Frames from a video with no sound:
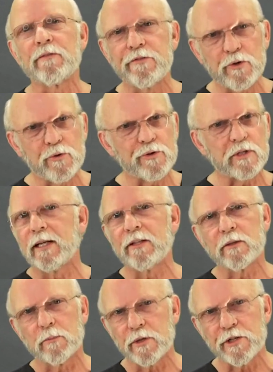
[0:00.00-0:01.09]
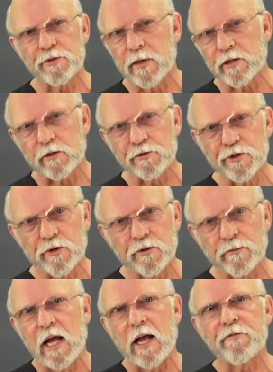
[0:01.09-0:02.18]
reviews in the British Medical
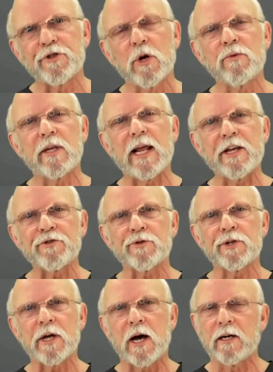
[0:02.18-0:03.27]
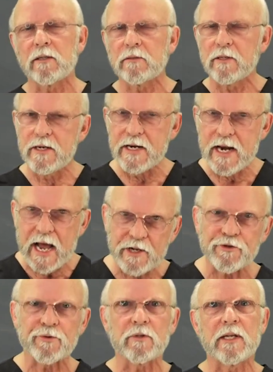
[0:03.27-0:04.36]
Journal have shown that estradiol,
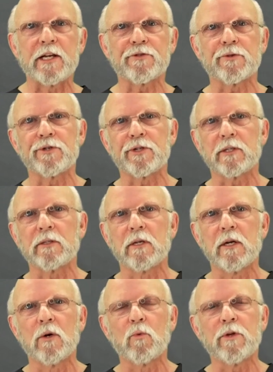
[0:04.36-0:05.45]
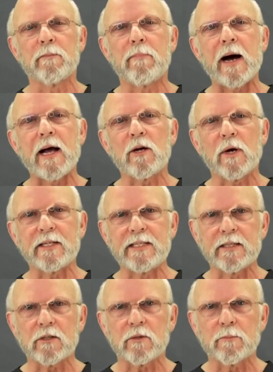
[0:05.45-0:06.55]
natural estrogen, with
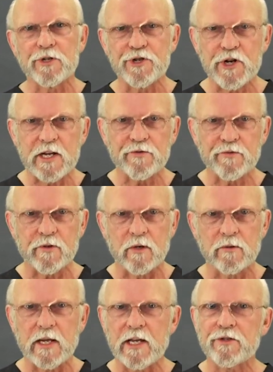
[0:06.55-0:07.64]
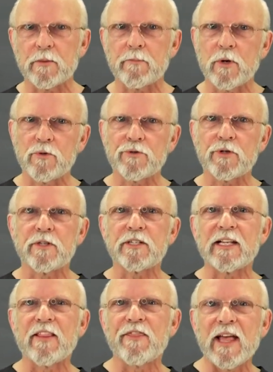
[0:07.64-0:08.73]
bioidentical progesterone as opposed to the
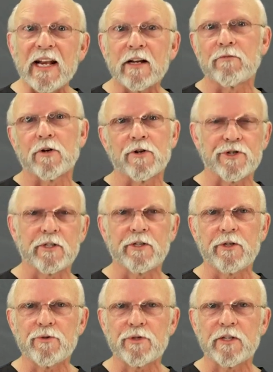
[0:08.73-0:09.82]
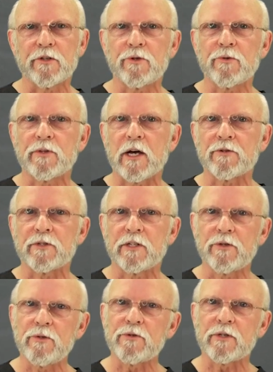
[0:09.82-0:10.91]
synthetic version used in the
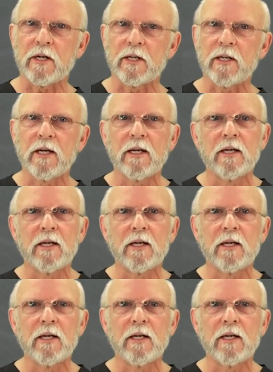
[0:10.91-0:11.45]
2002 study,